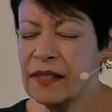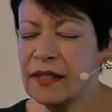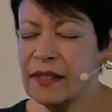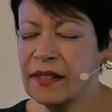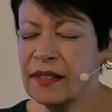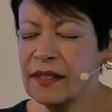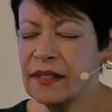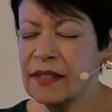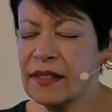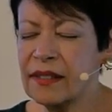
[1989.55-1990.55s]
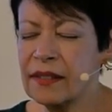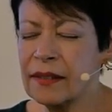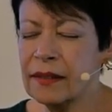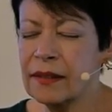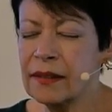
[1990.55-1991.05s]

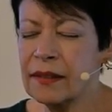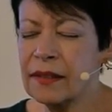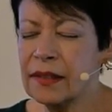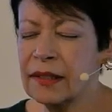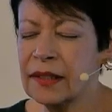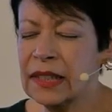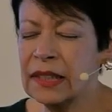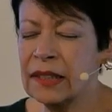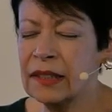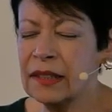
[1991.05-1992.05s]
No one is speaking in this clip.